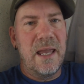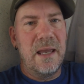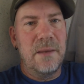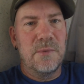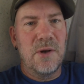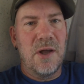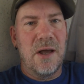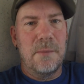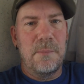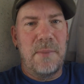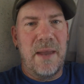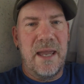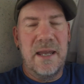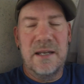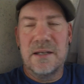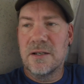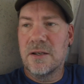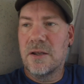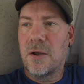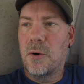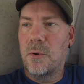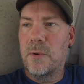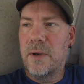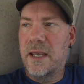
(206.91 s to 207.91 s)
not paying to
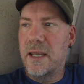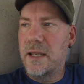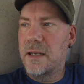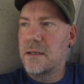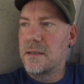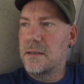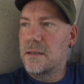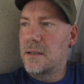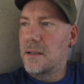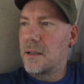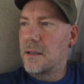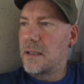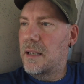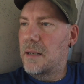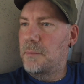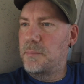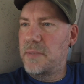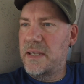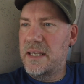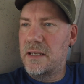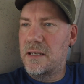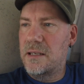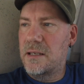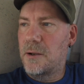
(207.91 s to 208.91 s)
go in and
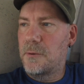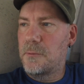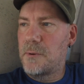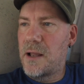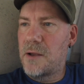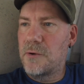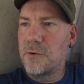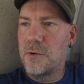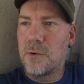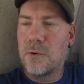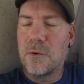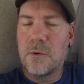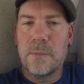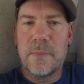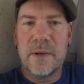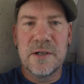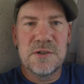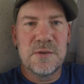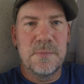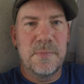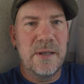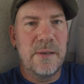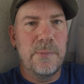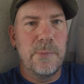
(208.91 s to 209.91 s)
be around a whole
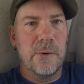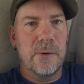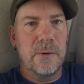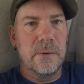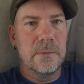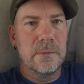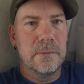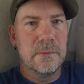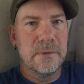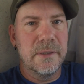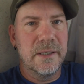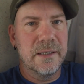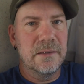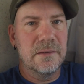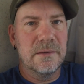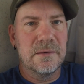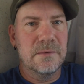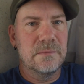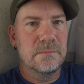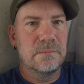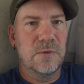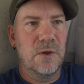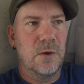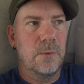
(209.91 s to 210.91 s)
bunch of people. Like,
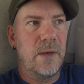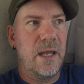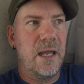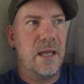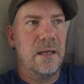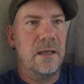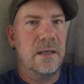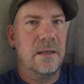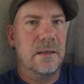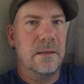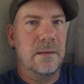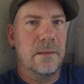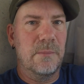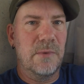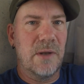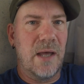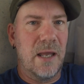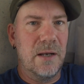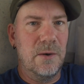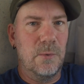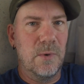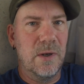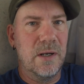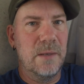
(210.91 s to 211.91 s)
no way.
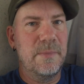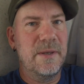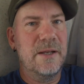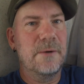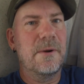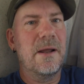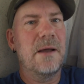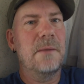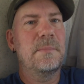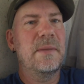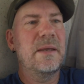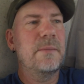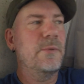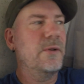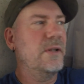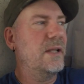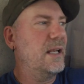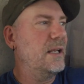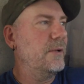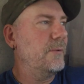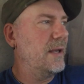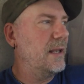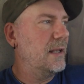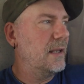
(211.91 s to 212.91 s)
I don't want to be around people
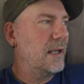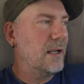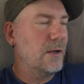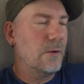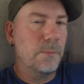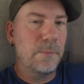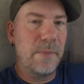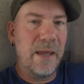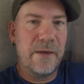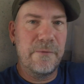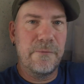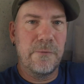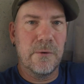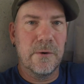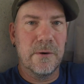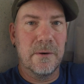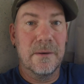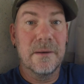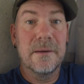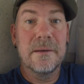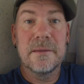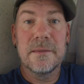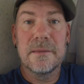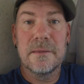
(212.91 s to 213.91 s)
anyway, let alone pay
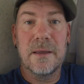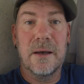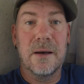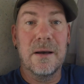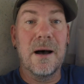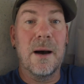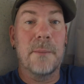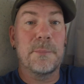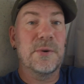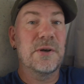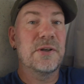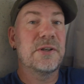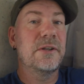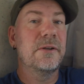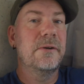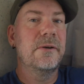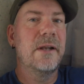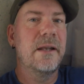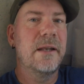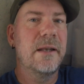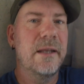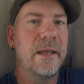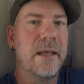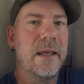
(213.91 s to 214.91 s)
for the
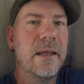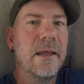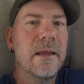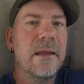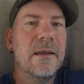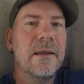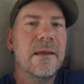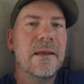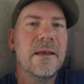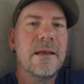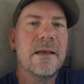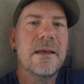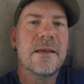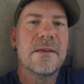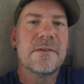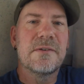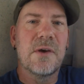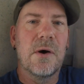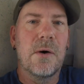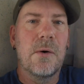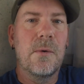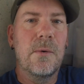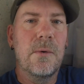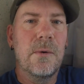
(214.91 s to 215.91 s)
opportunity.
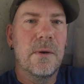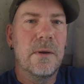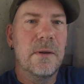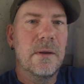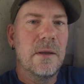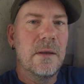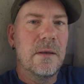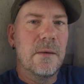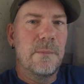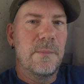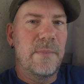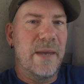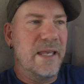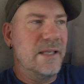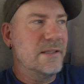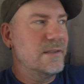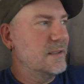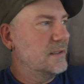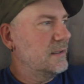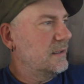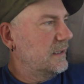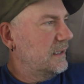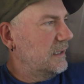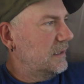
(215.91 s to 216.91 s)
So
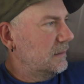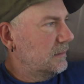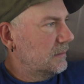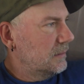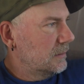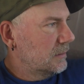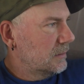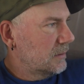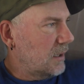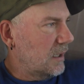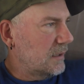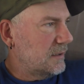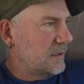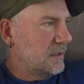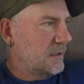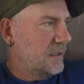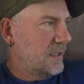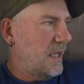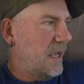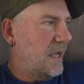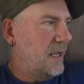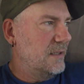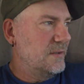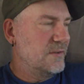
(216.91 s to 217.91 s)
basically, got to the
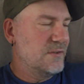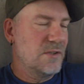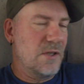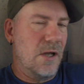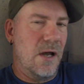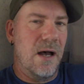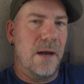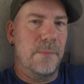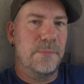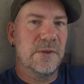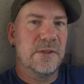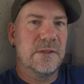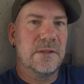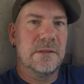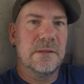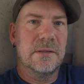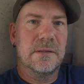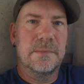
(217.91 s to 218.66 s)
gate, stopped,